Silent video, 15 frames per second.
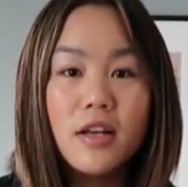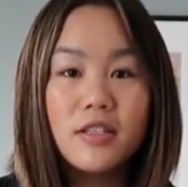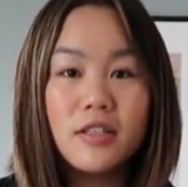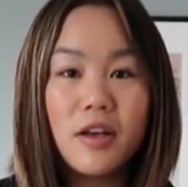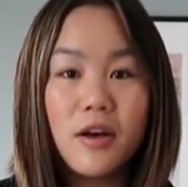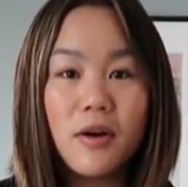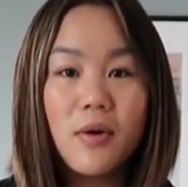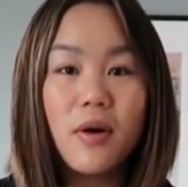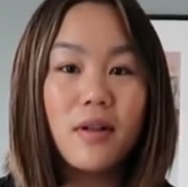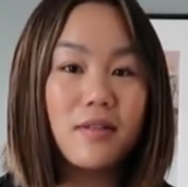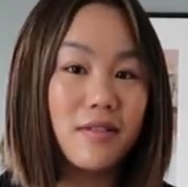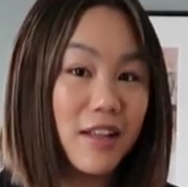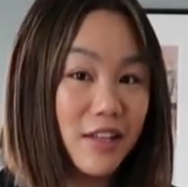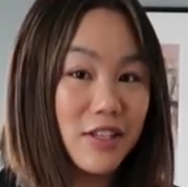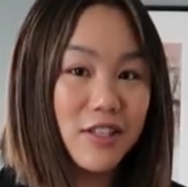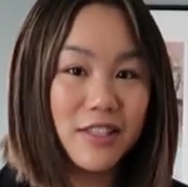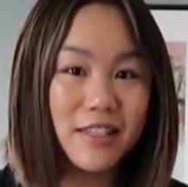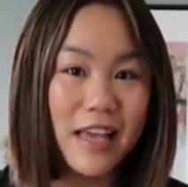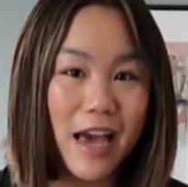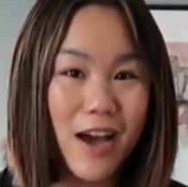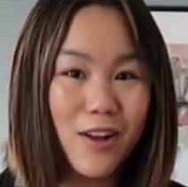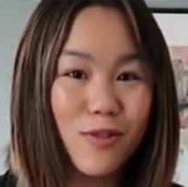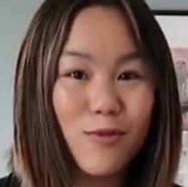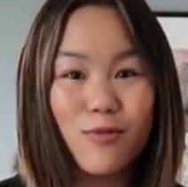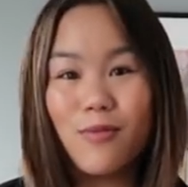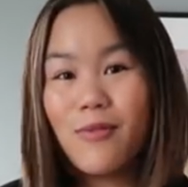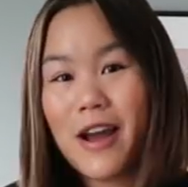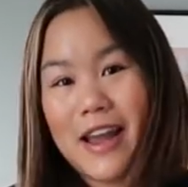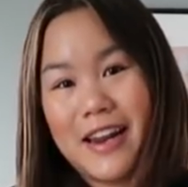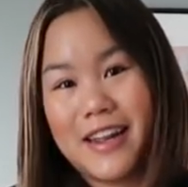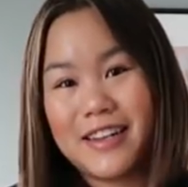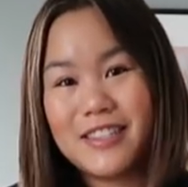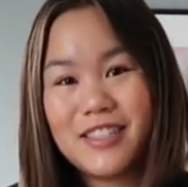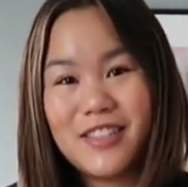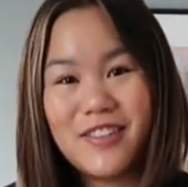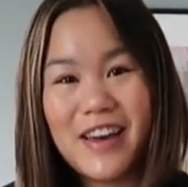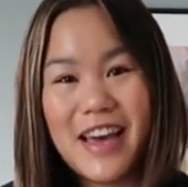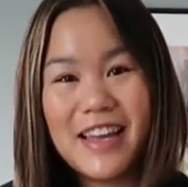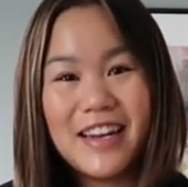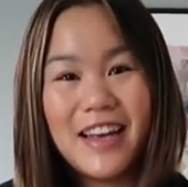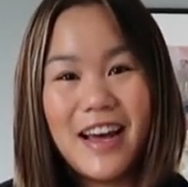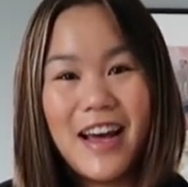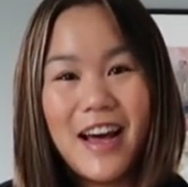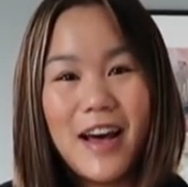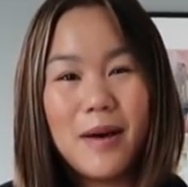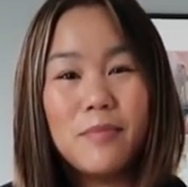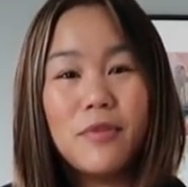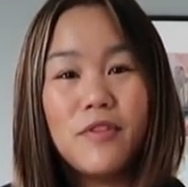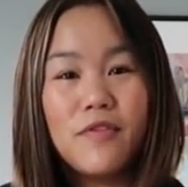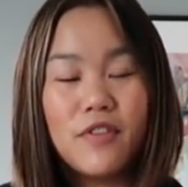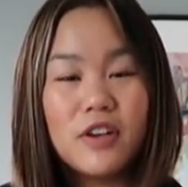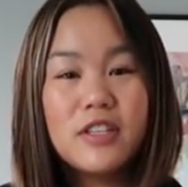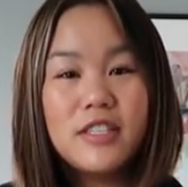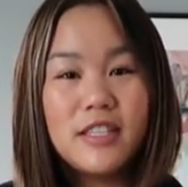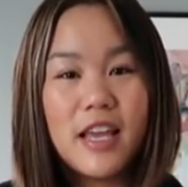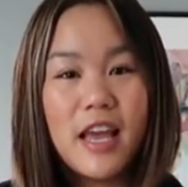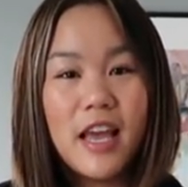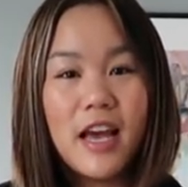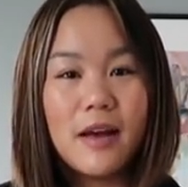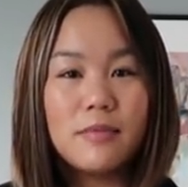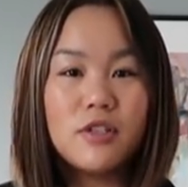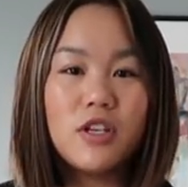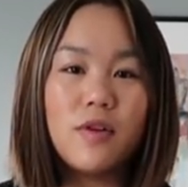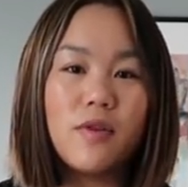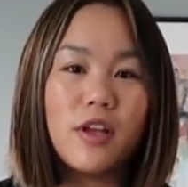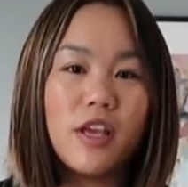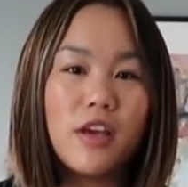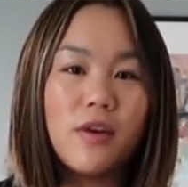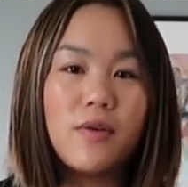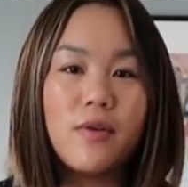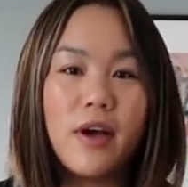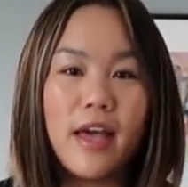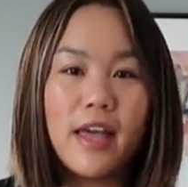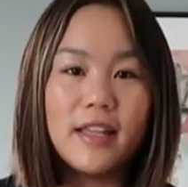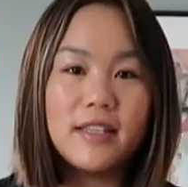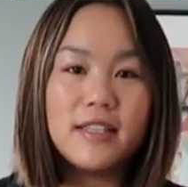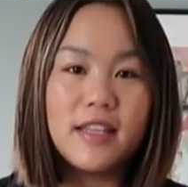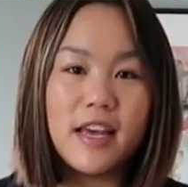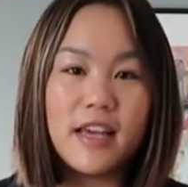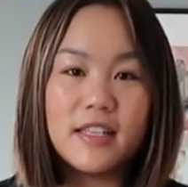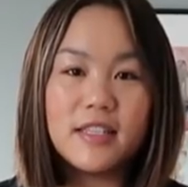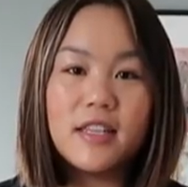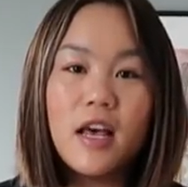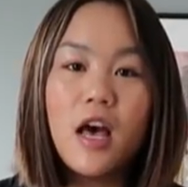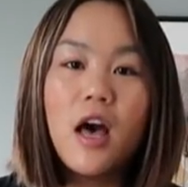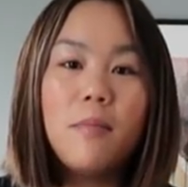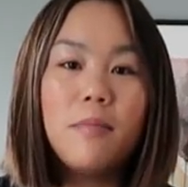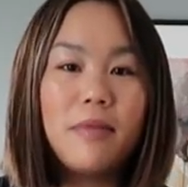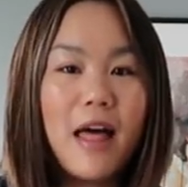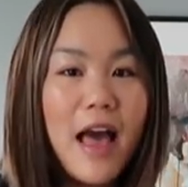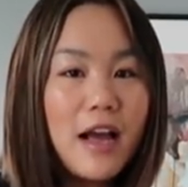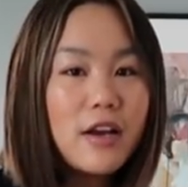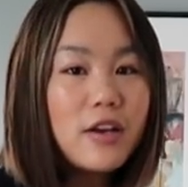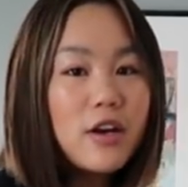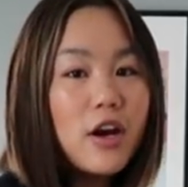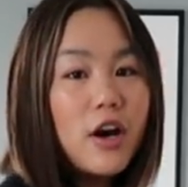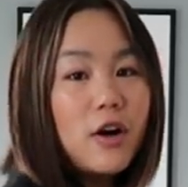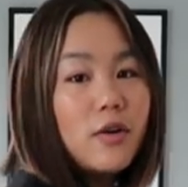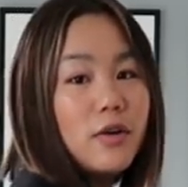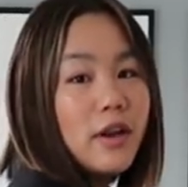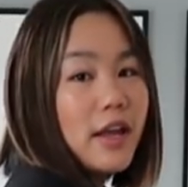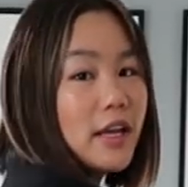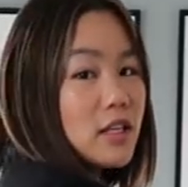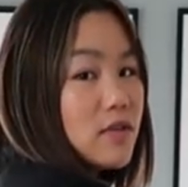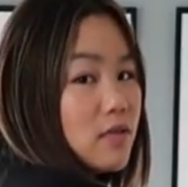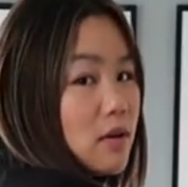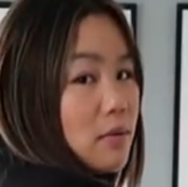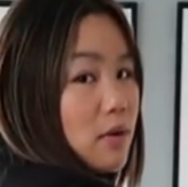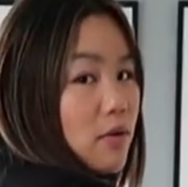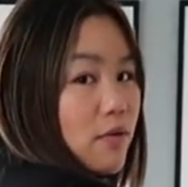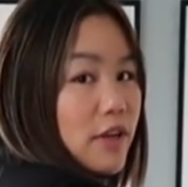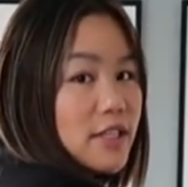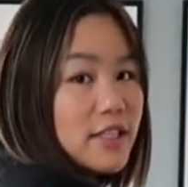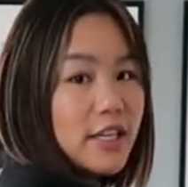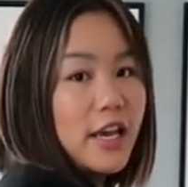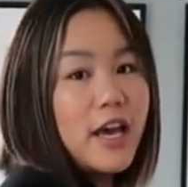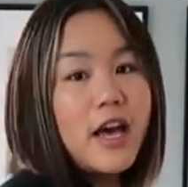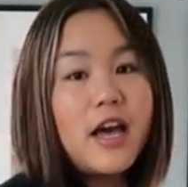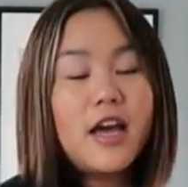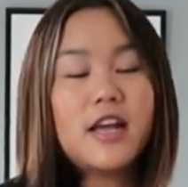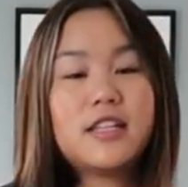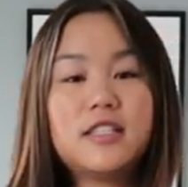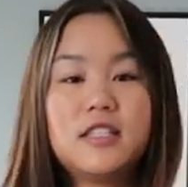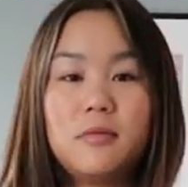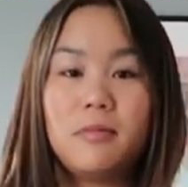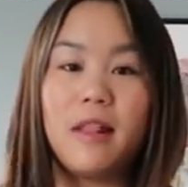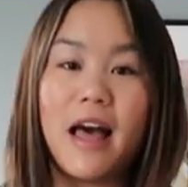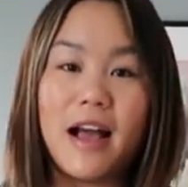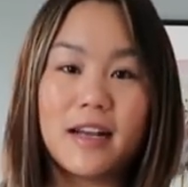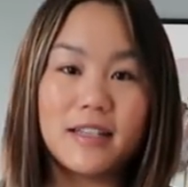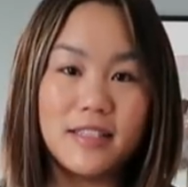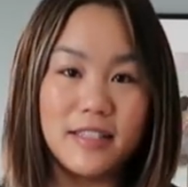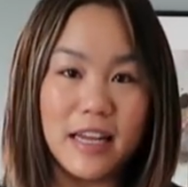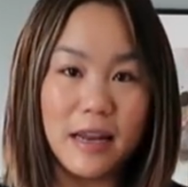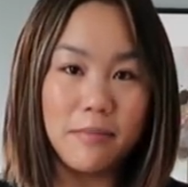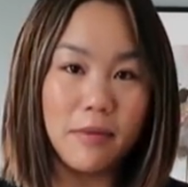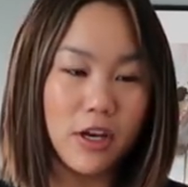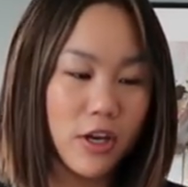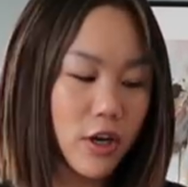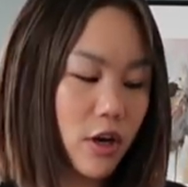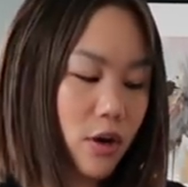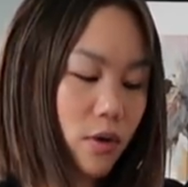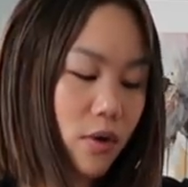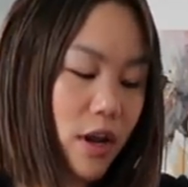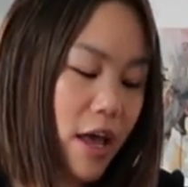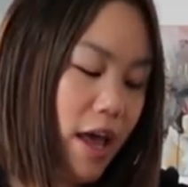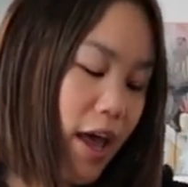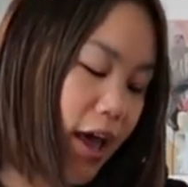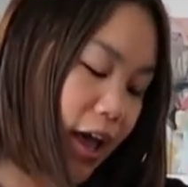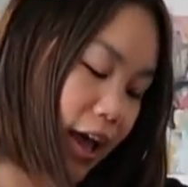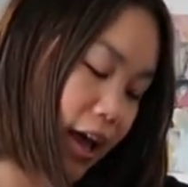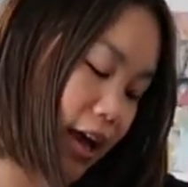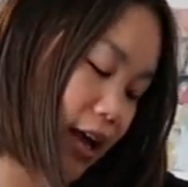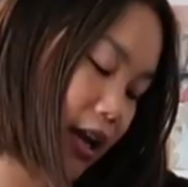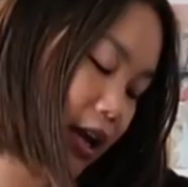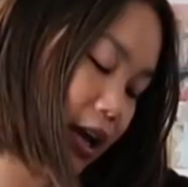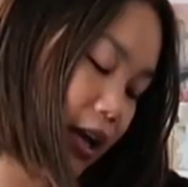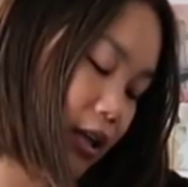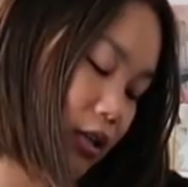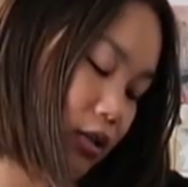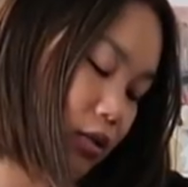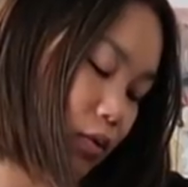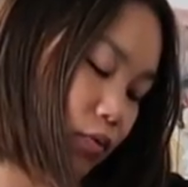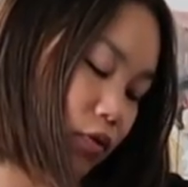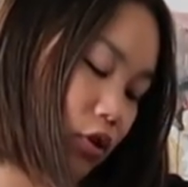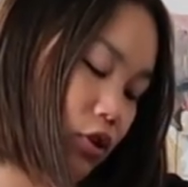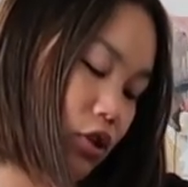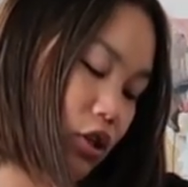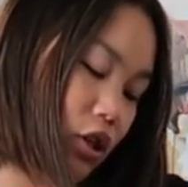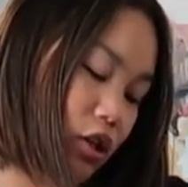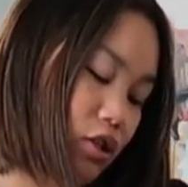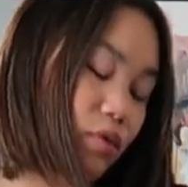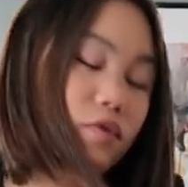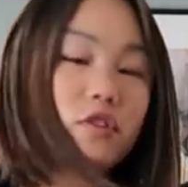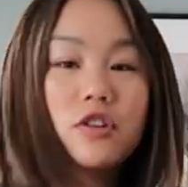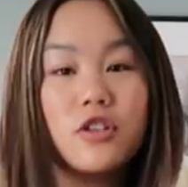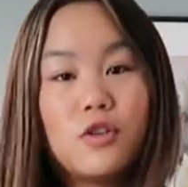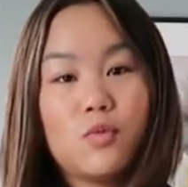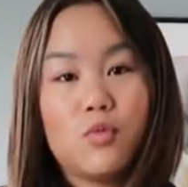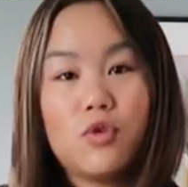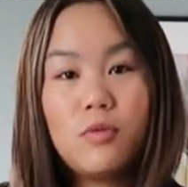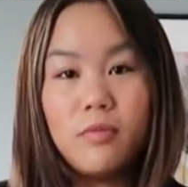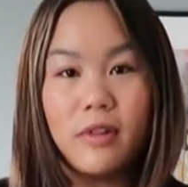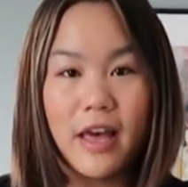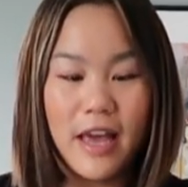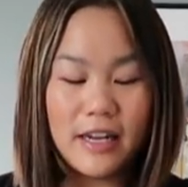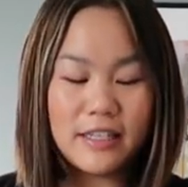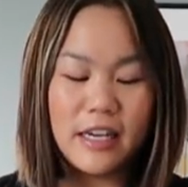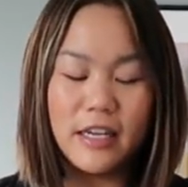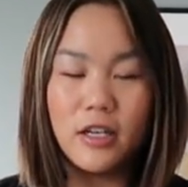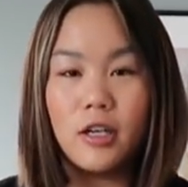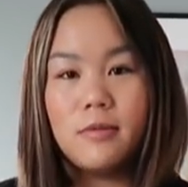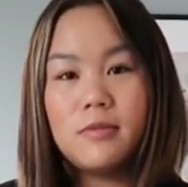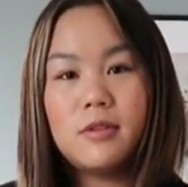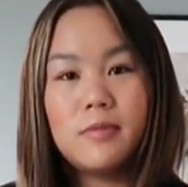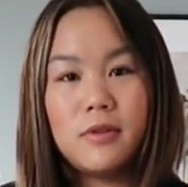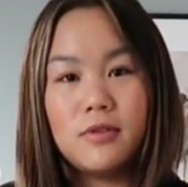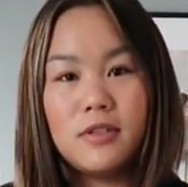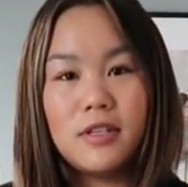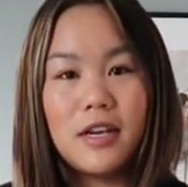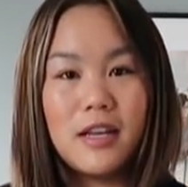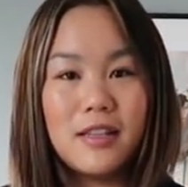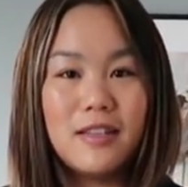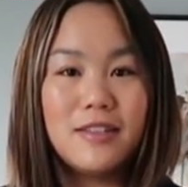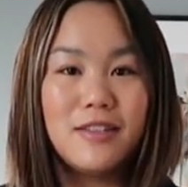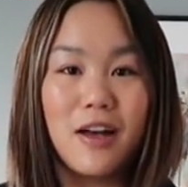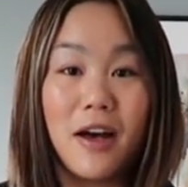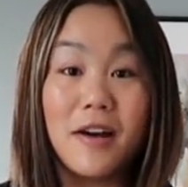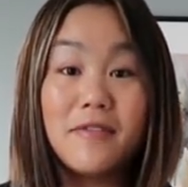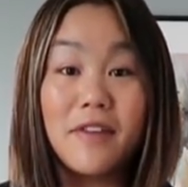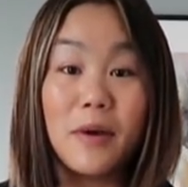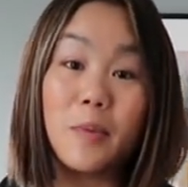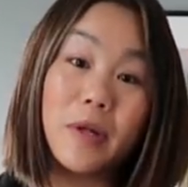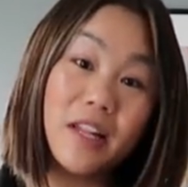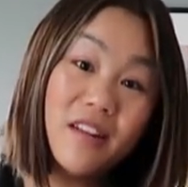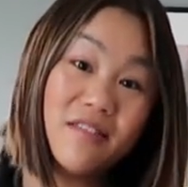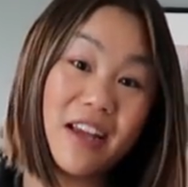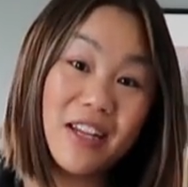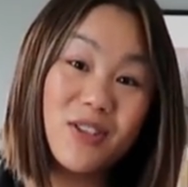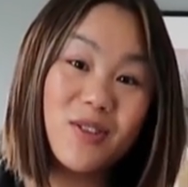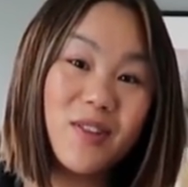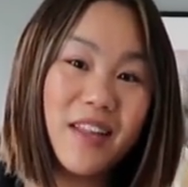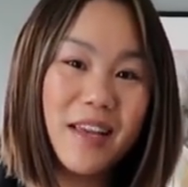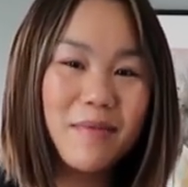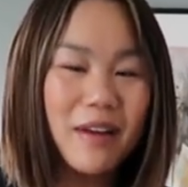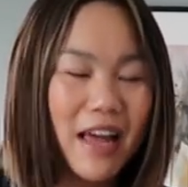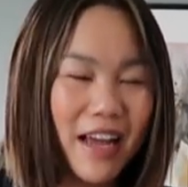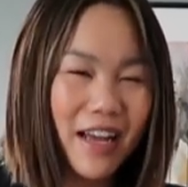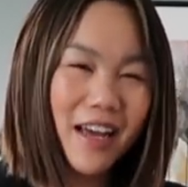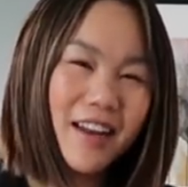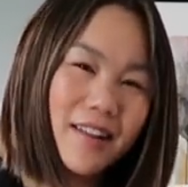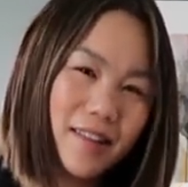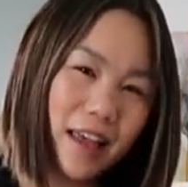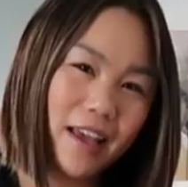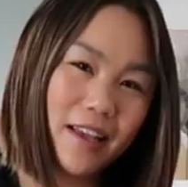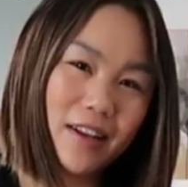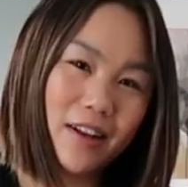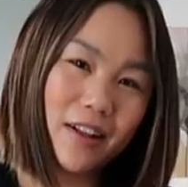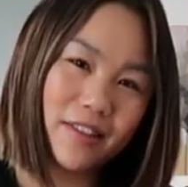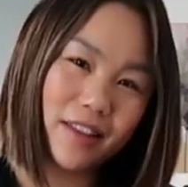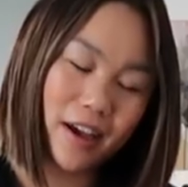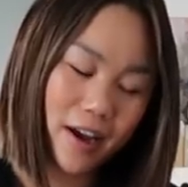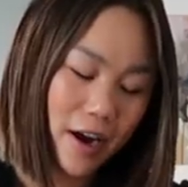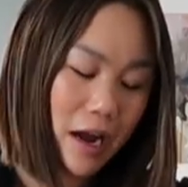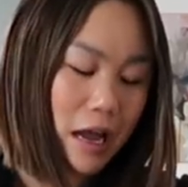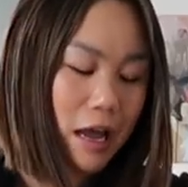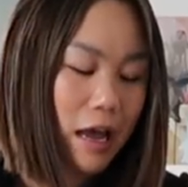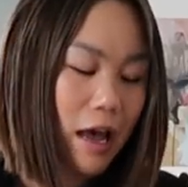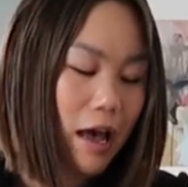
So let's just get right into it. Um, the first thing I'm showing you is this black coat. It's from Aritzia. It's the black Stedman coat, and it's virgin it's a virgin wool blend. I know I'm supposed to cut this off. I will eventually, but I kind of like it on there.